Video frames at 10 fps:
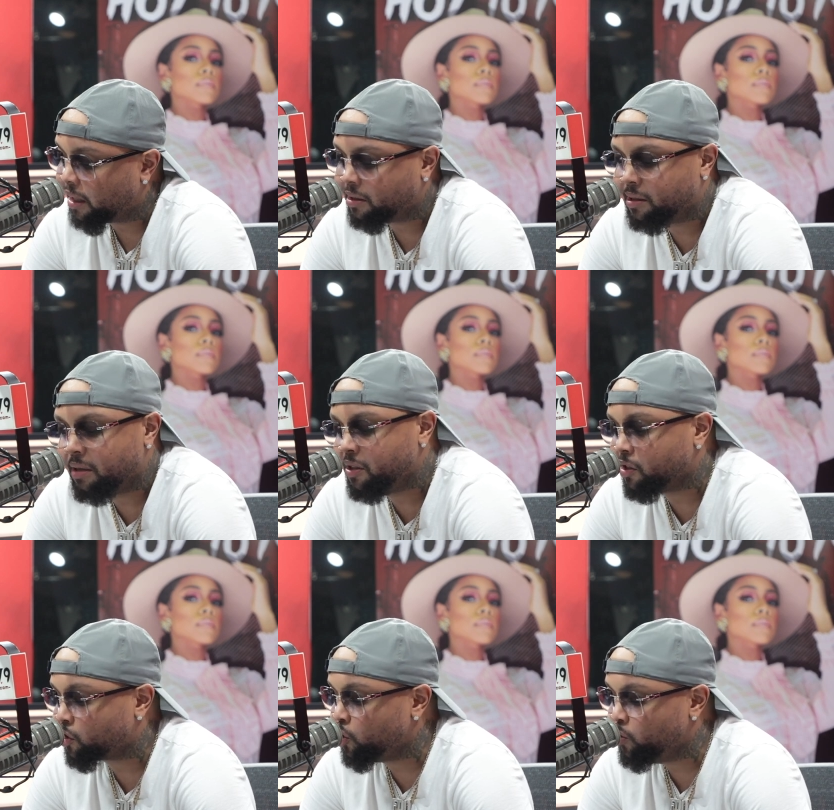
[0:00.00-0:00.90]
Speaker 1: like give me
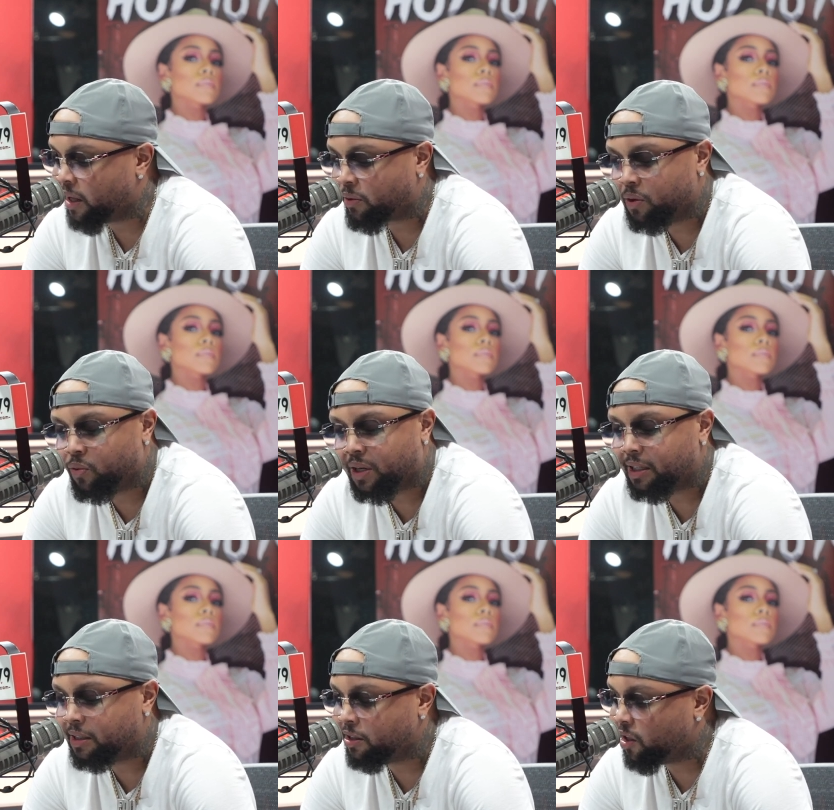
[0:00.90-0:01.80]
a scoop. Like what what
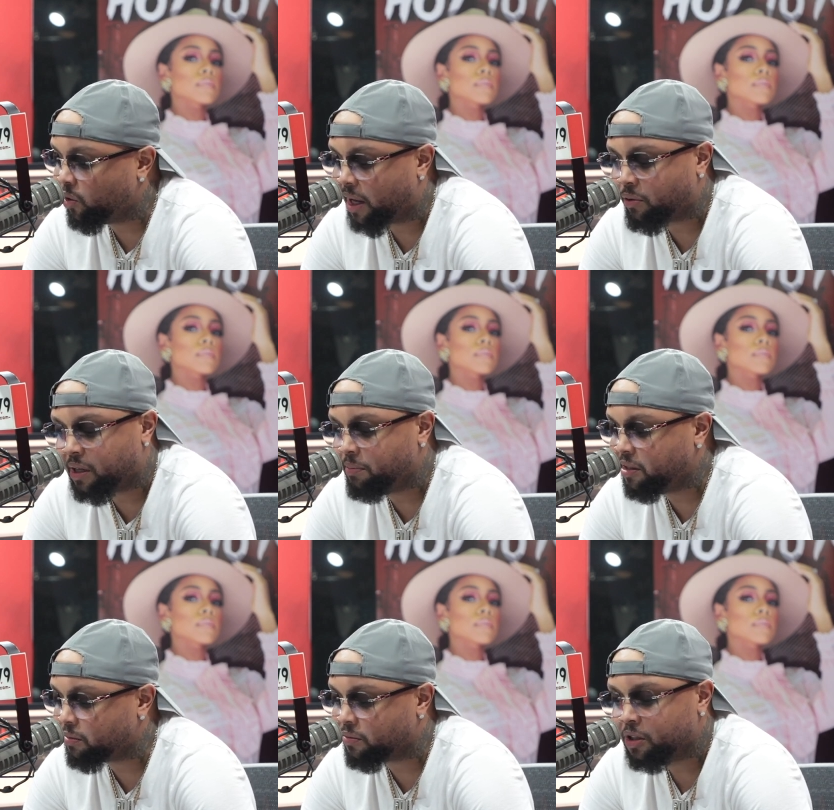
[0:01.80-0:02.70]
I need to know. Like give
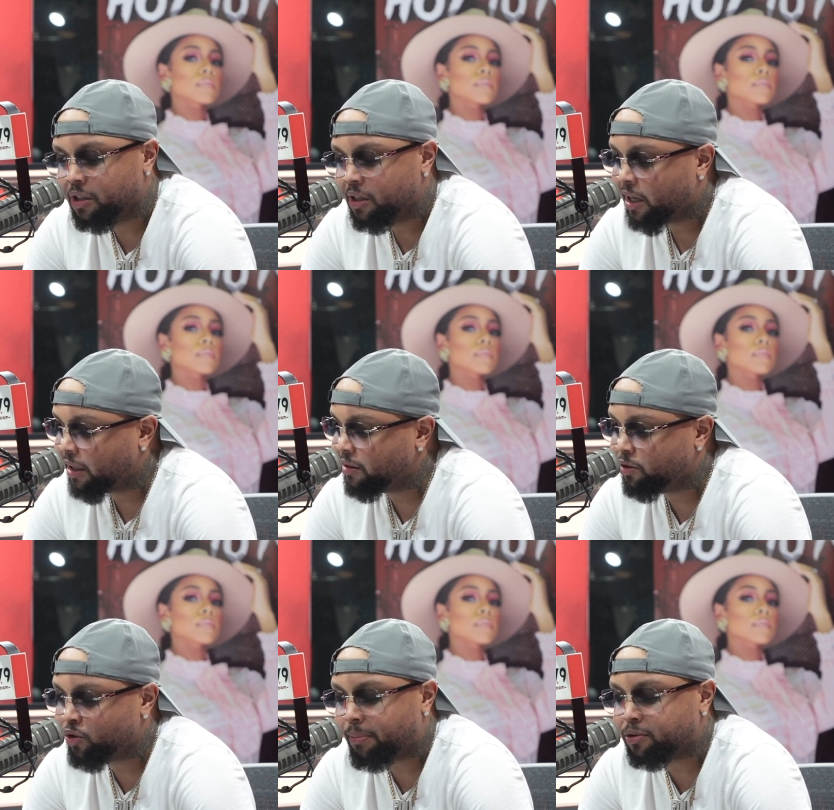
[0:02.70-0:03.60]
me some. I
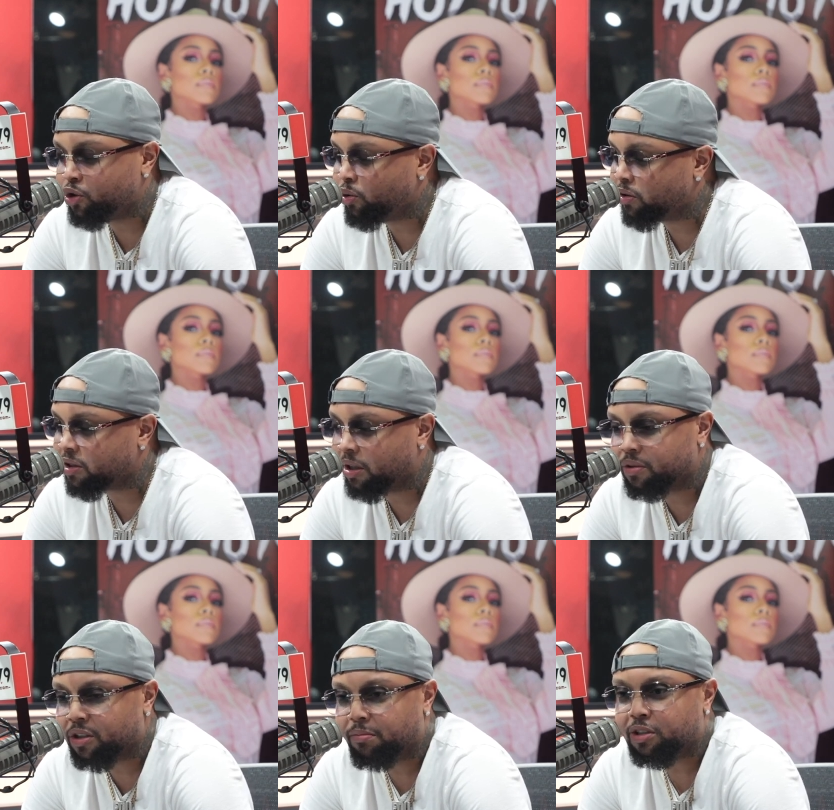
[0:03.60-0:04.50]
didn't drop a jewel or
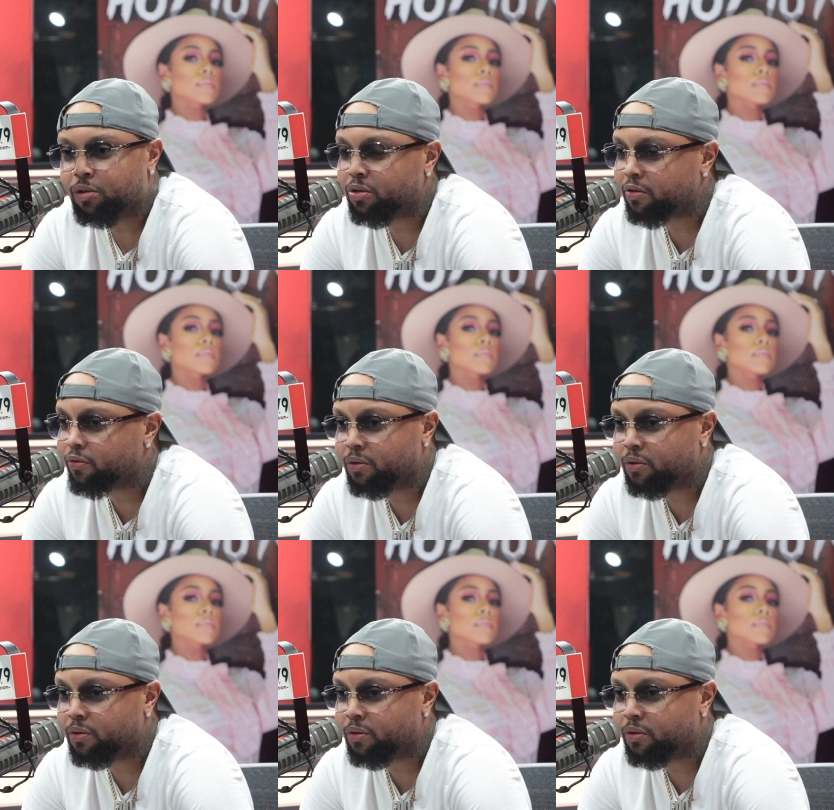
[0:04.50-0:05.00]
something. Some exclusive.